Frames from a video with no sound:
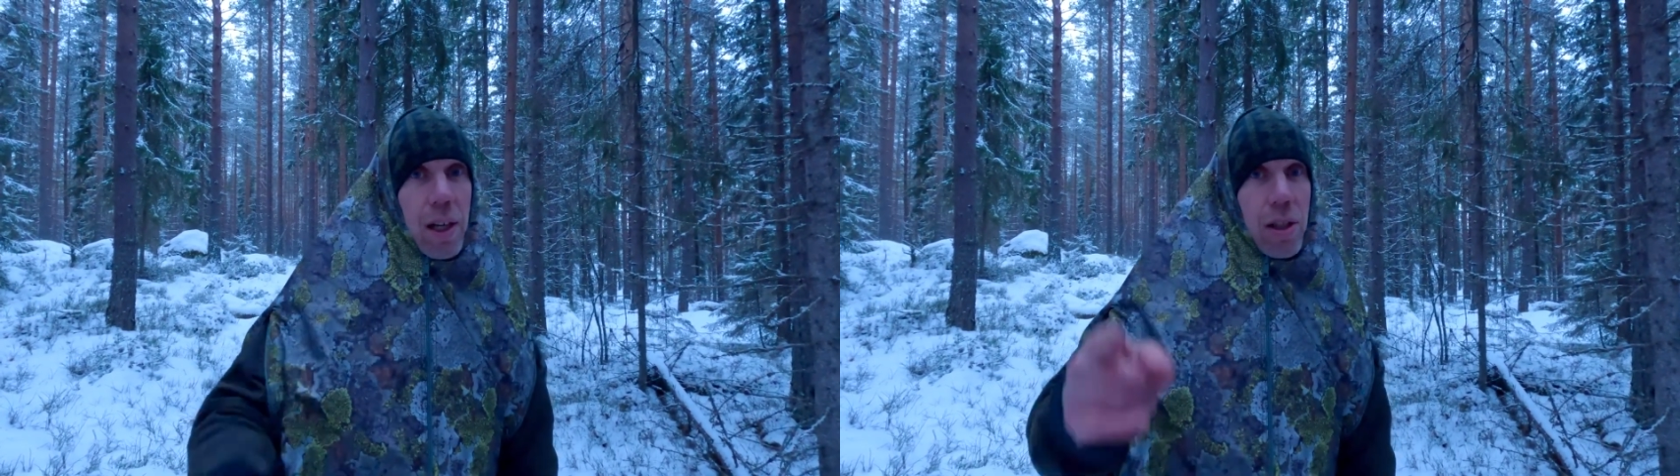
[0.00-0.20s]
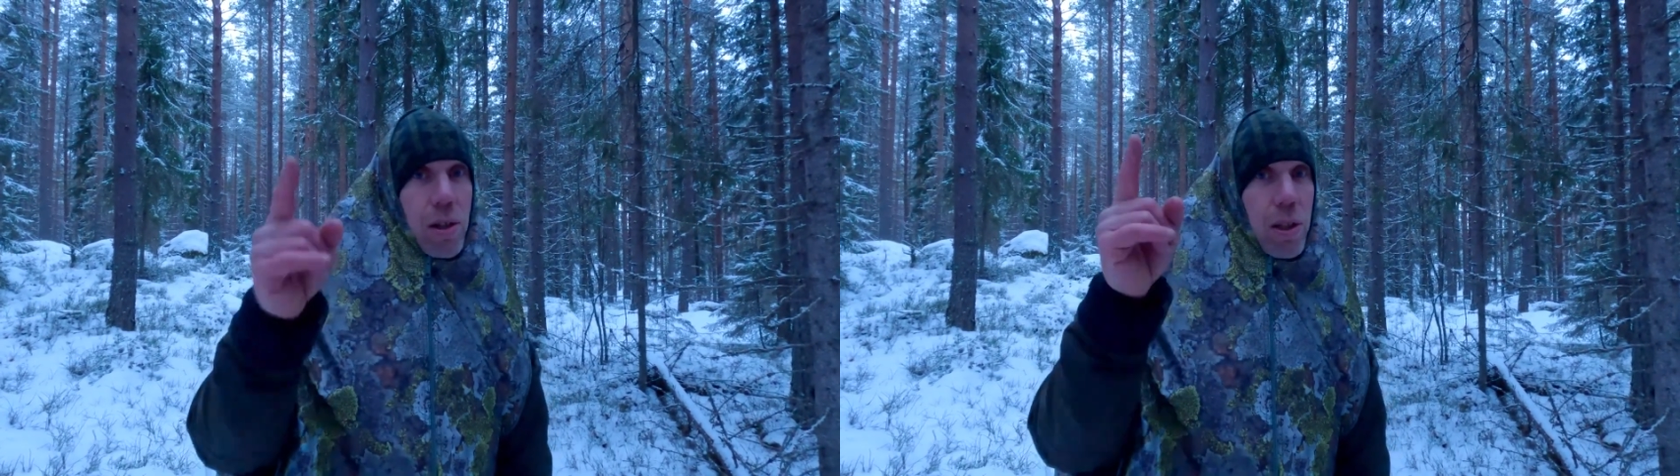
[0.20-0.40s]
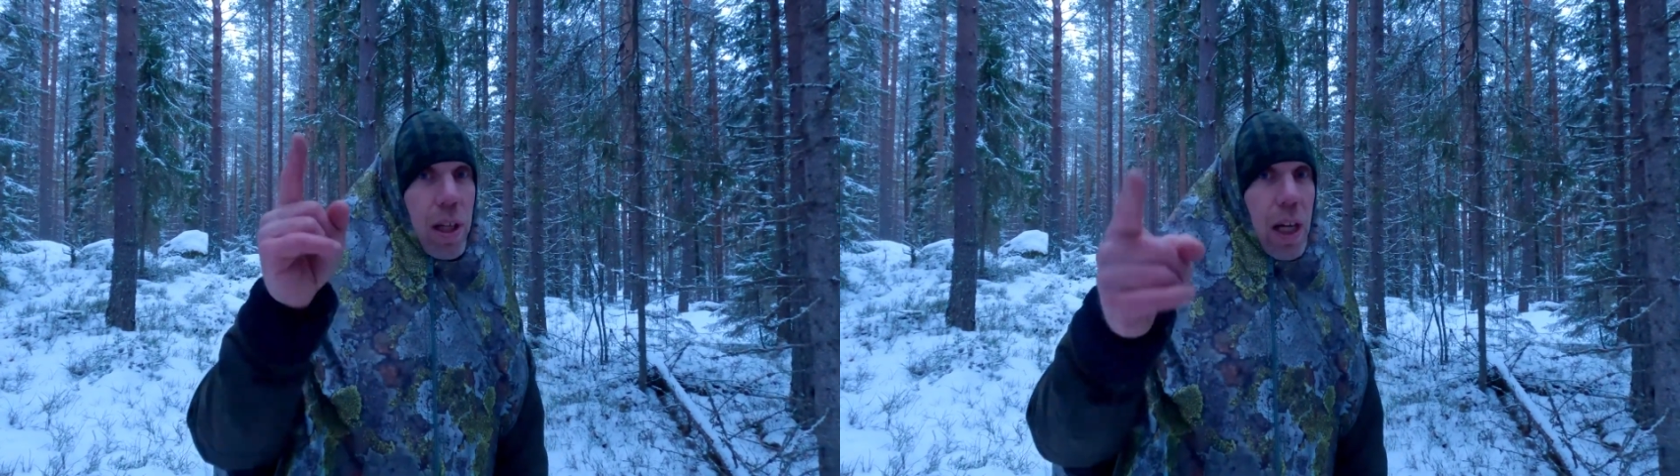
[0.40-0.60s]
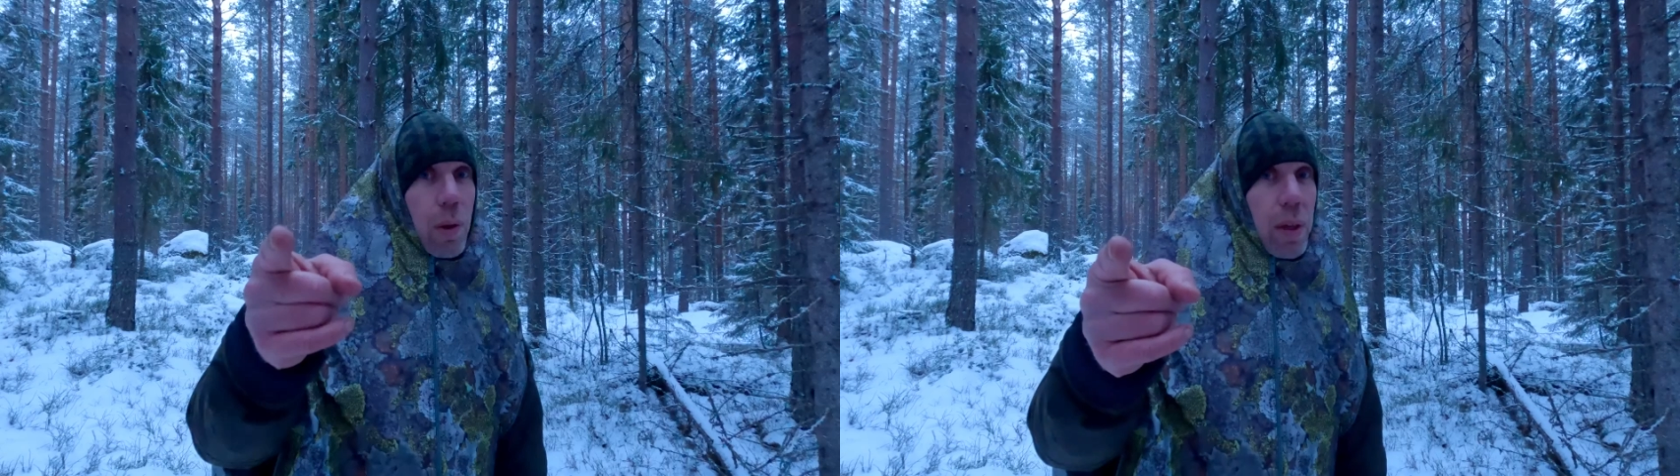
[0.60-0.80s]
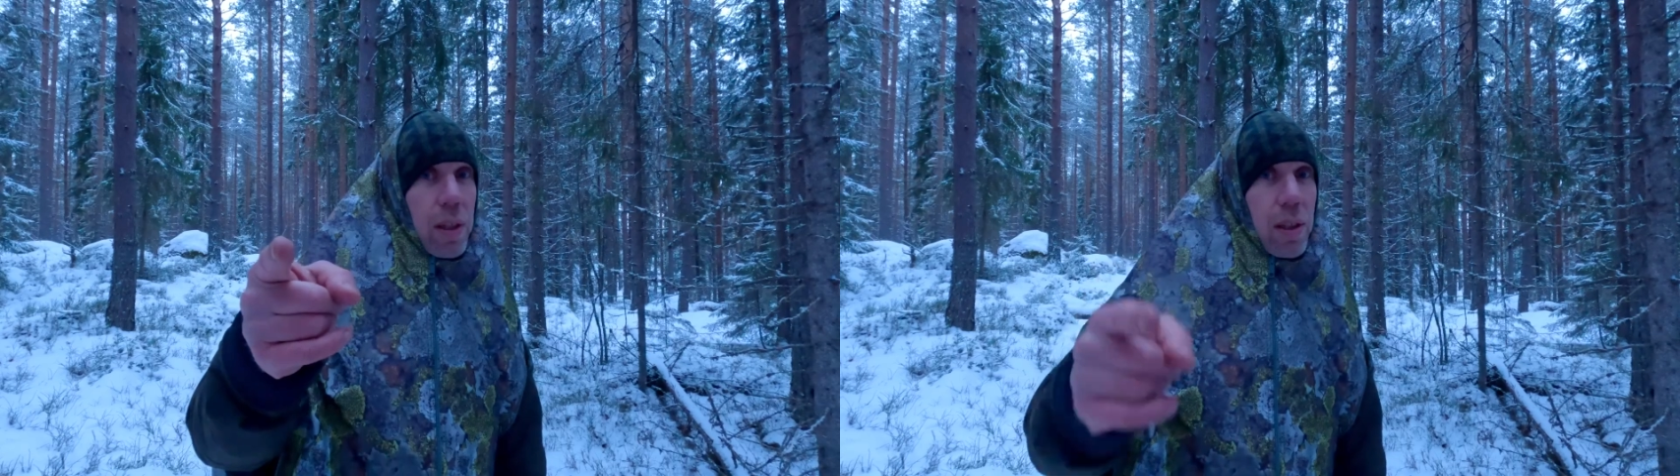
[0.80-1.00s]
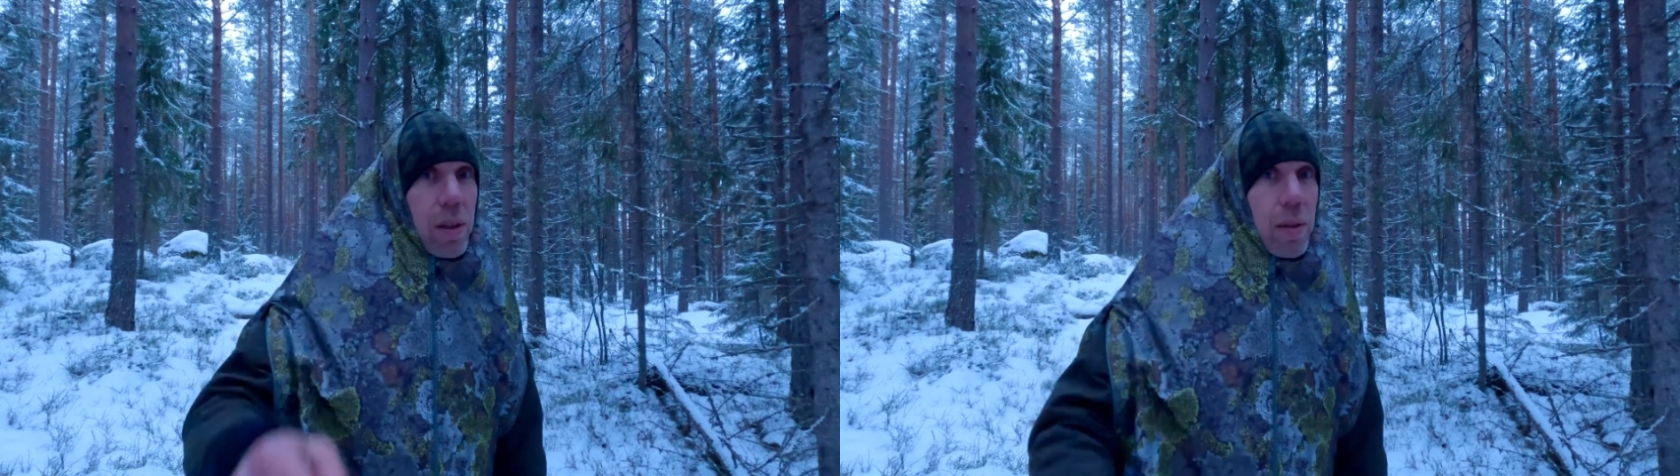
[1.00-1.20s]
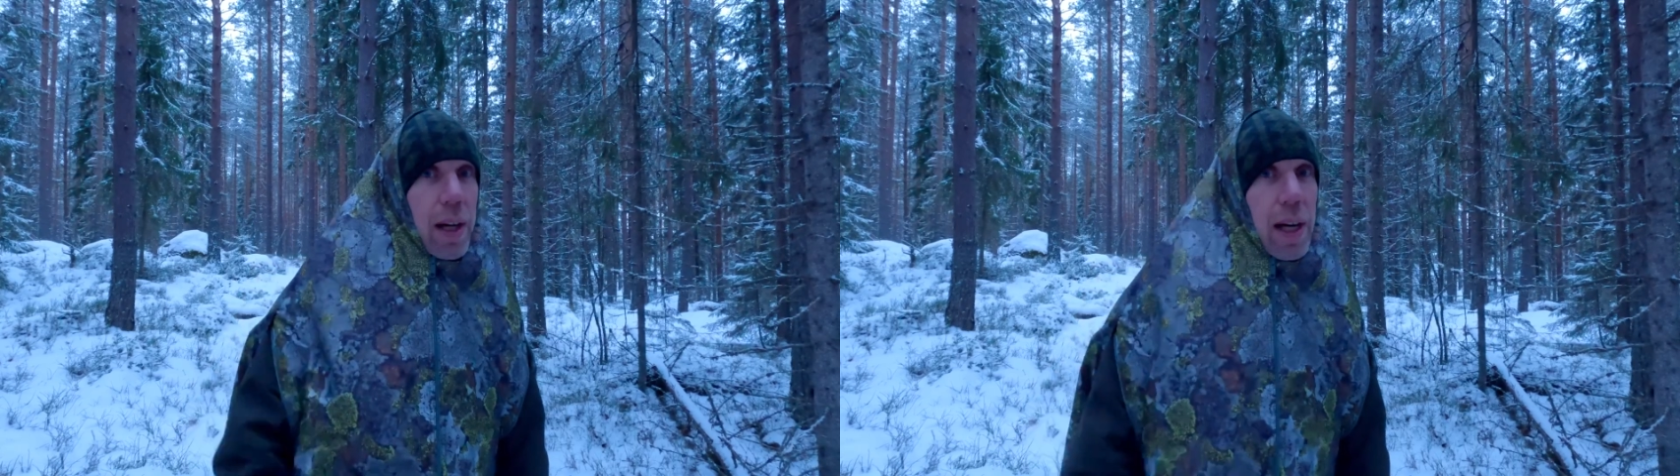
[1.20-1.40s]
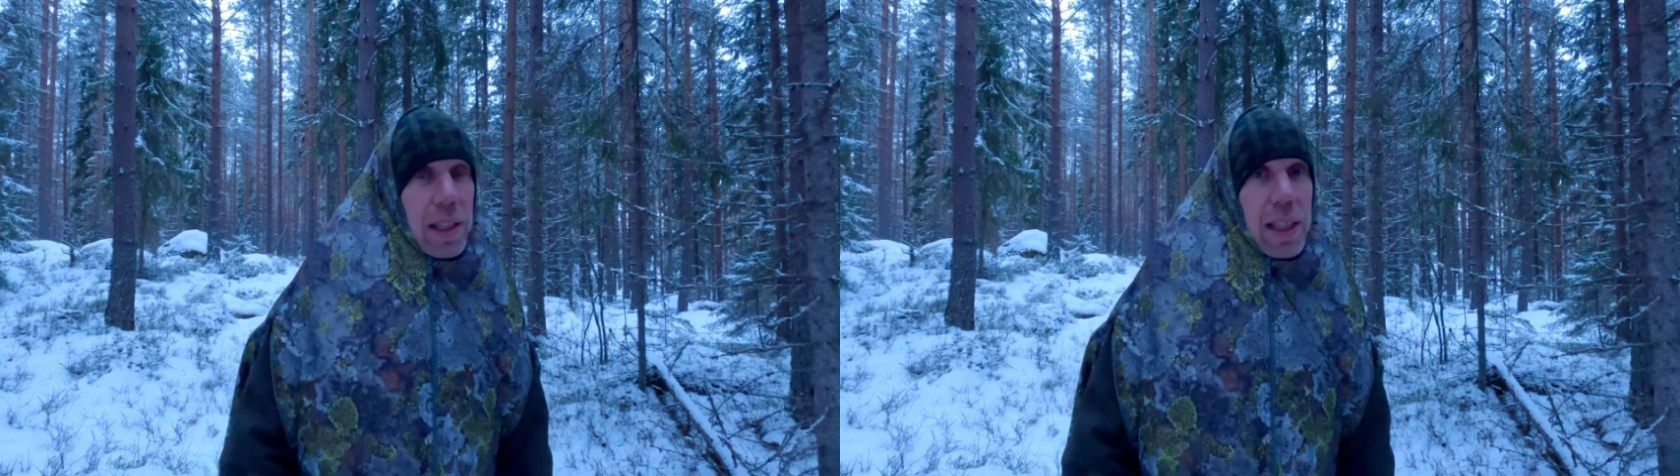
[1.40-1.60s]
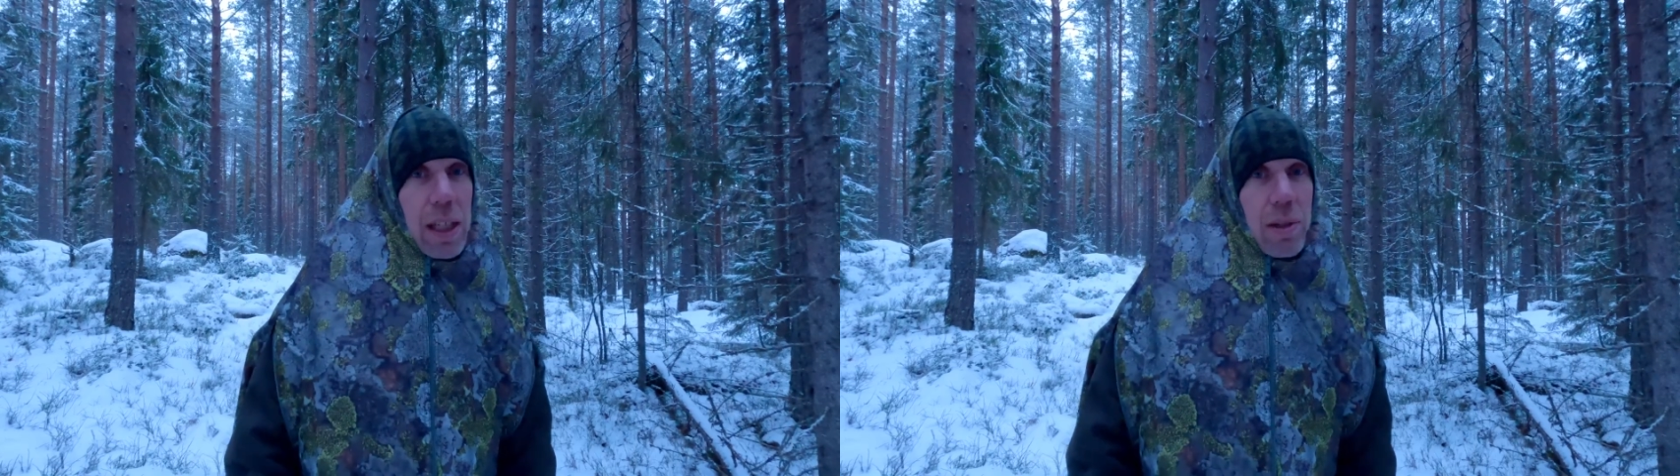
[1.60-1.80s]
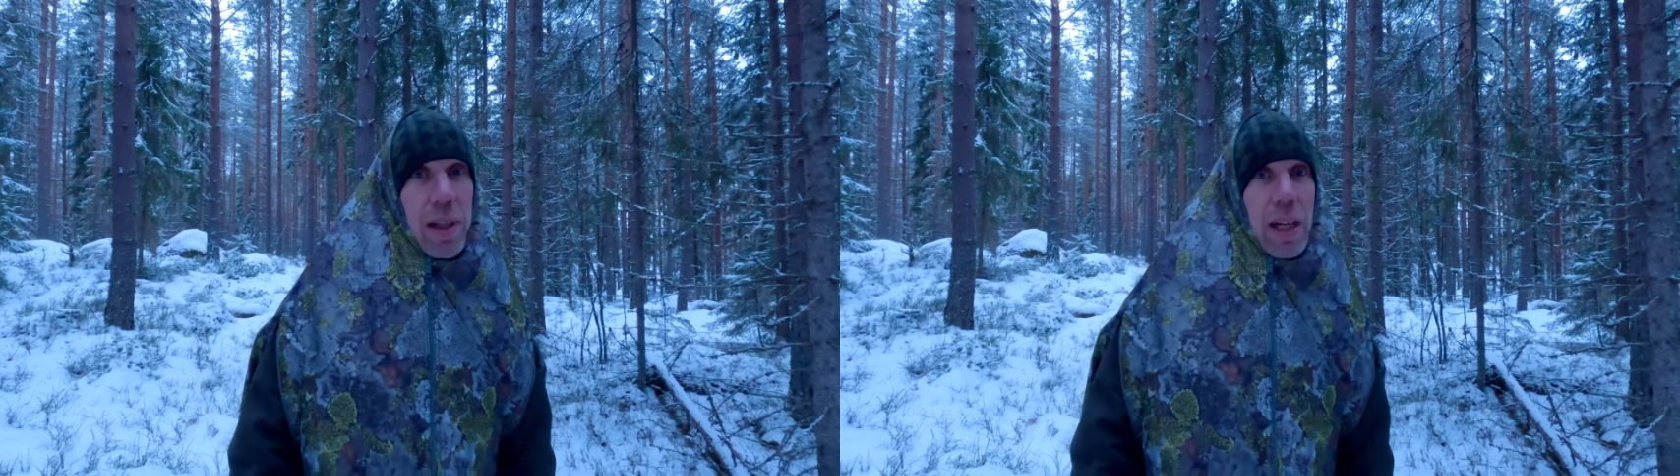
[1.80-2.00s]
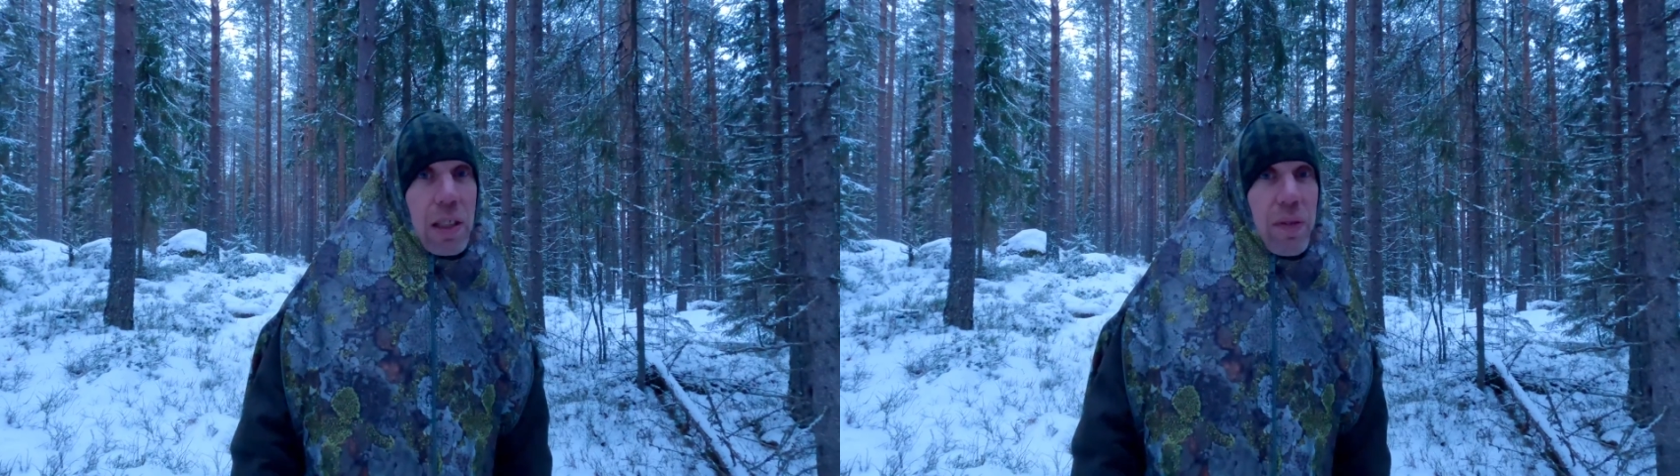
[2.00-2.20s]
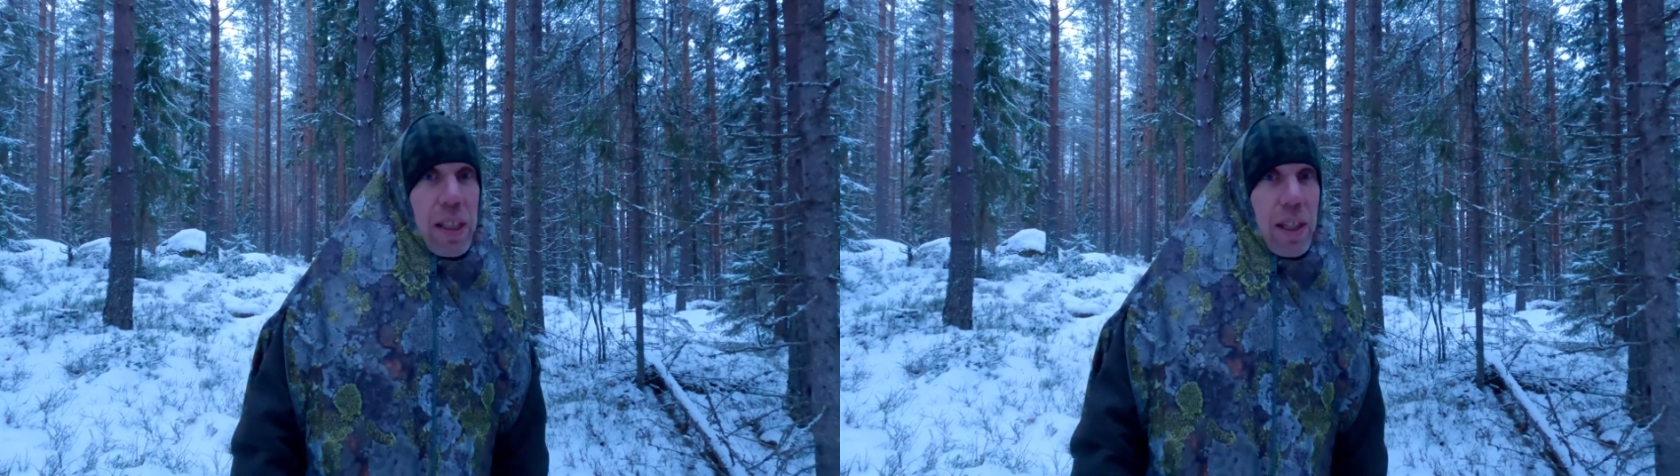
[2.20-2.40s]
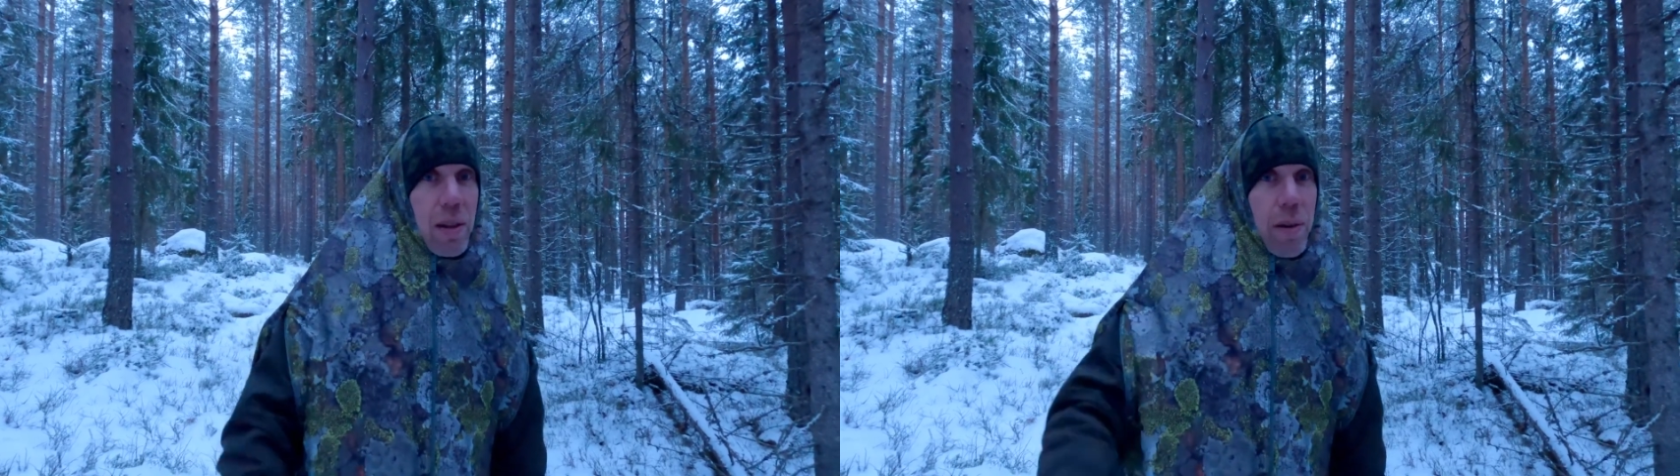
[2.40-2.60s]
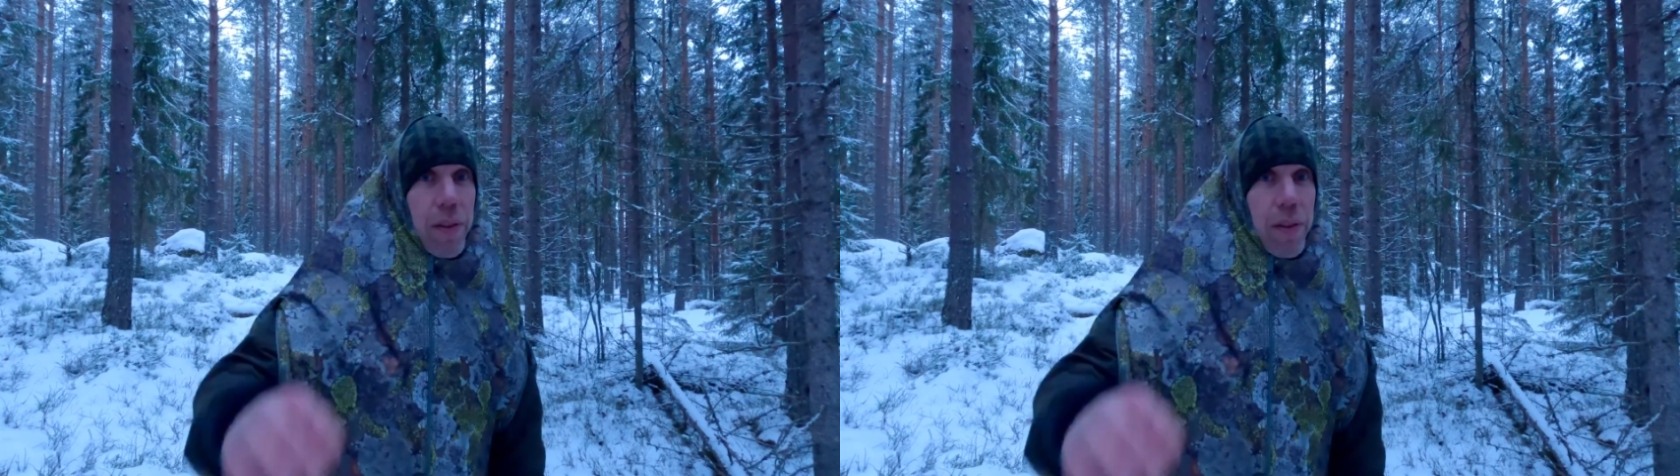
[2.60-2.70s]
You should get one too. And I'll see you in the next video.